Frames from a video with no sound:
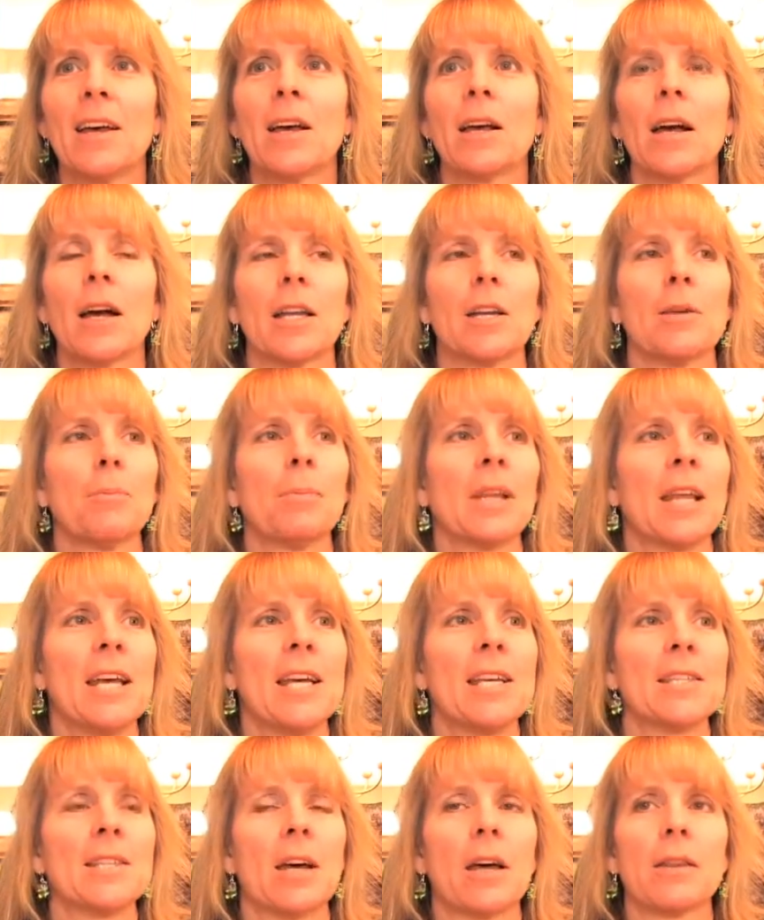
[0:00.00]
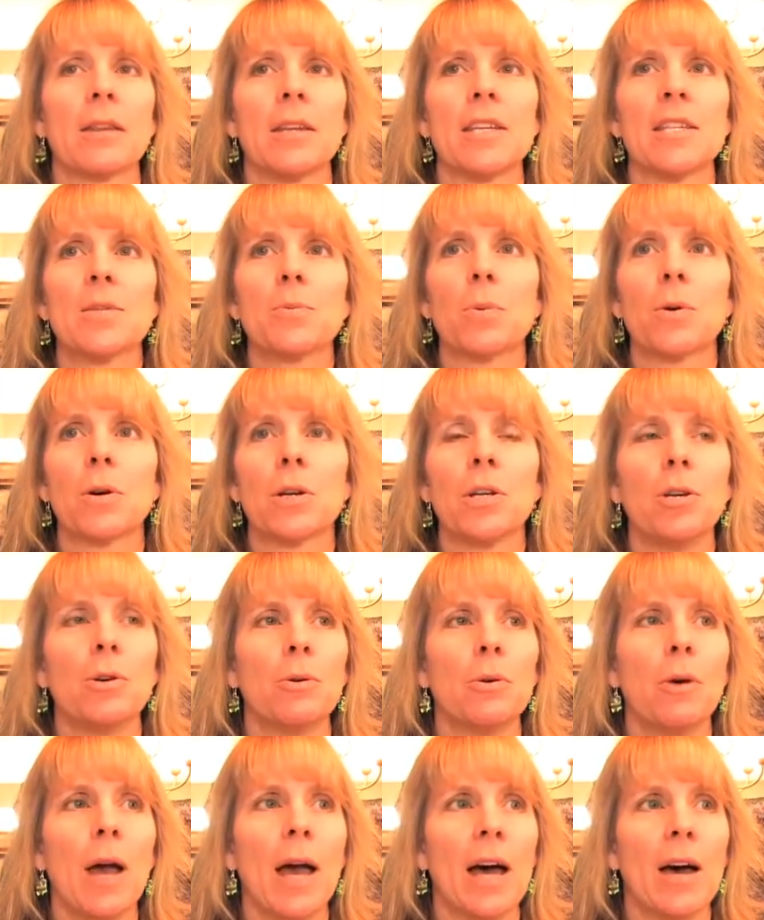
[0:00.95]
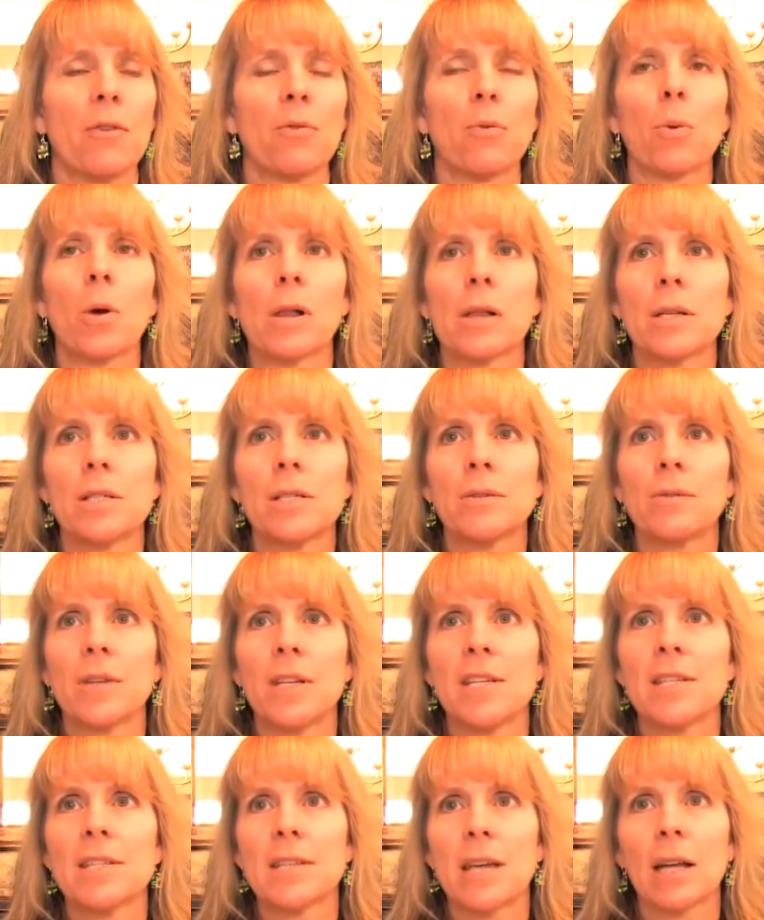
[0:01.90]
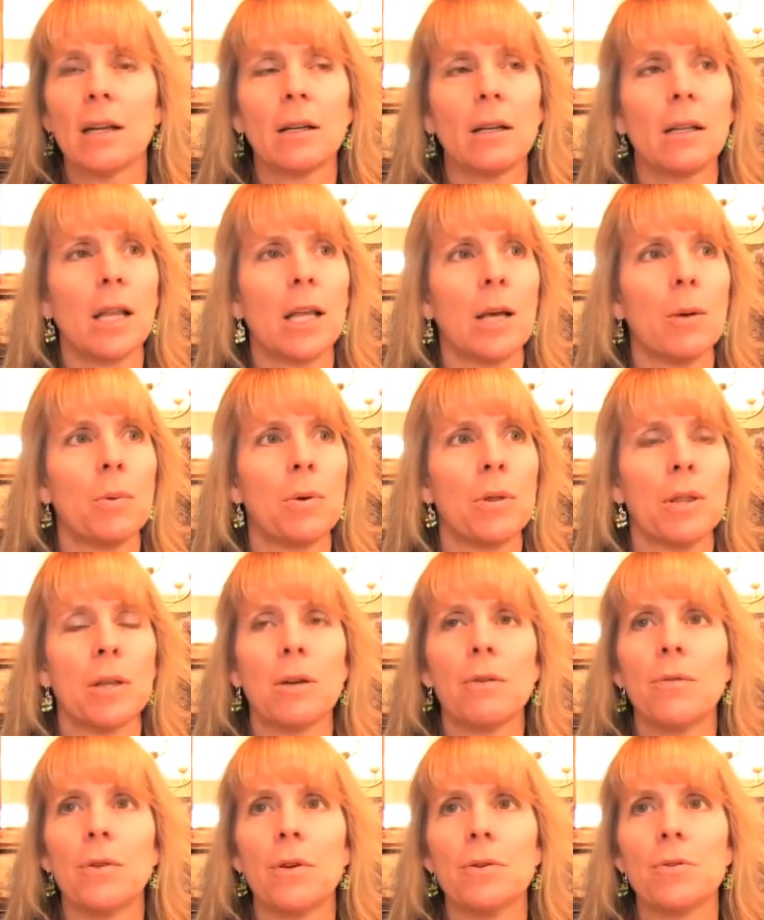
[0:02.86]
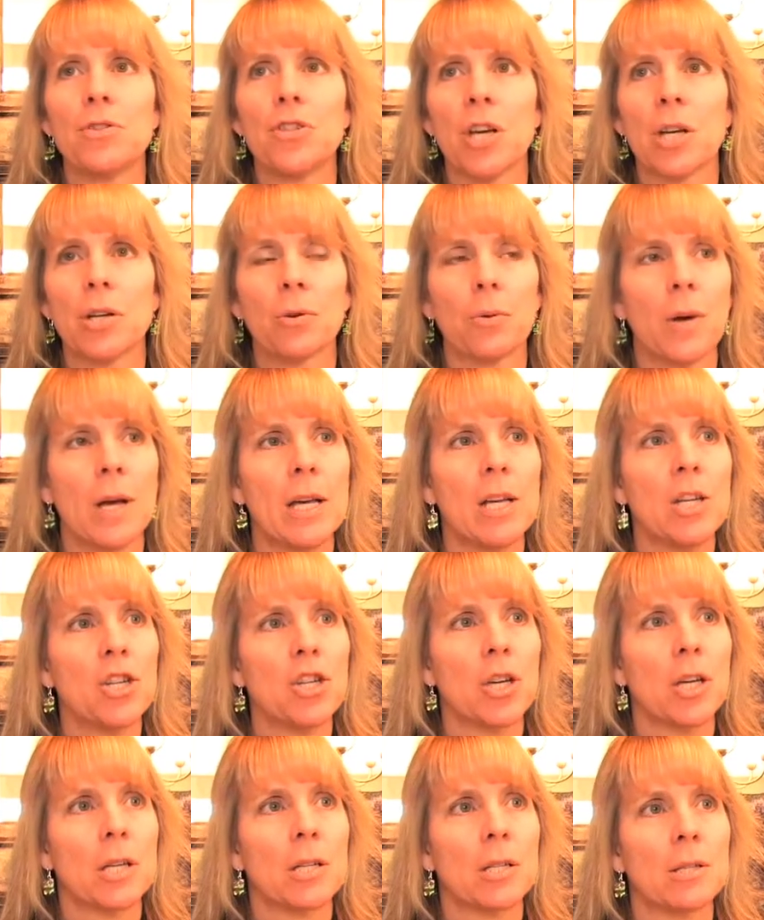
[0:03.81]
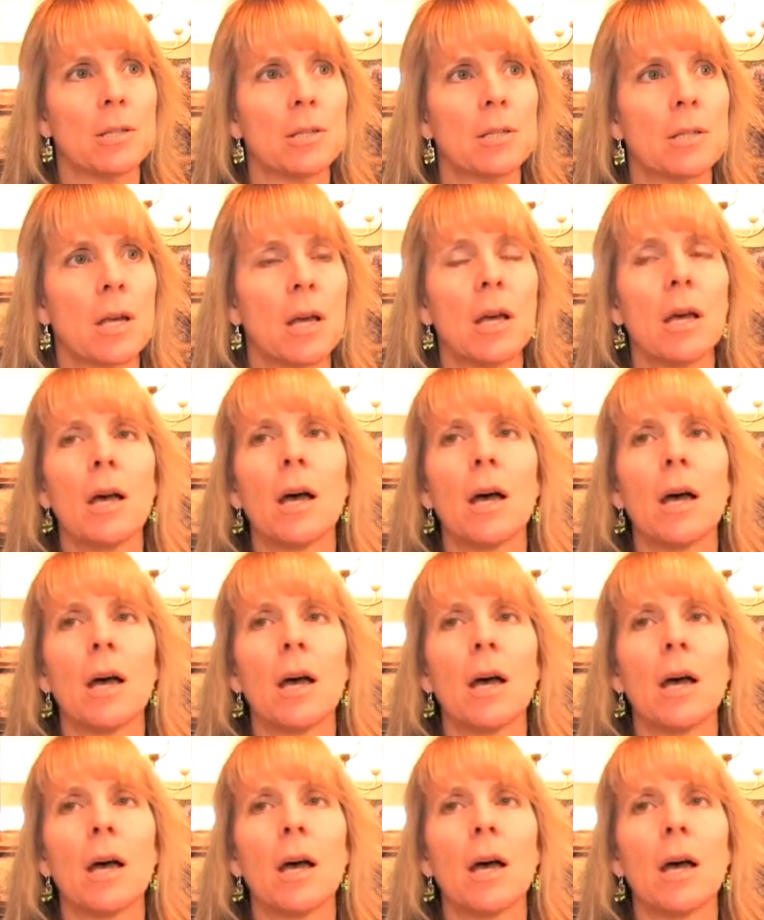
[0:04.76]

kind of plays on this, where you have relatively suddenly, within a few generations,